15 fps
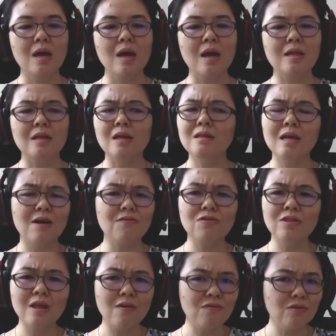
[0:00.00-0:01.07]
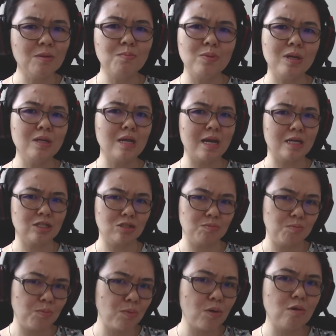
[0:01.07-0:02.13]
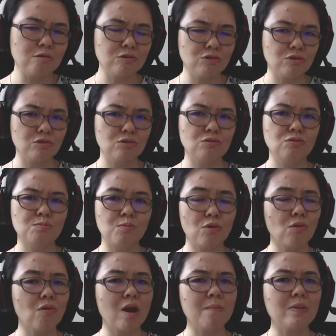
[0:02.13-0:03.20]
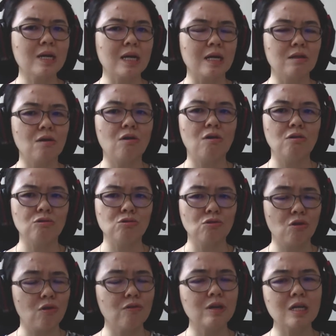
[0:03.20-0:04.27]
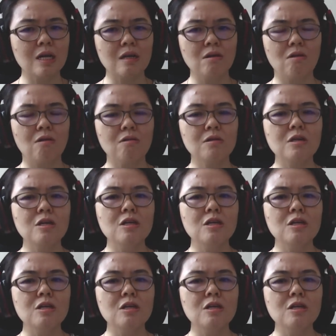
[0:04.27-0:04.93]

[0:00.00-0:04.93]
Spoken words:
and then they have never been exposed to programming at all, to coding at all.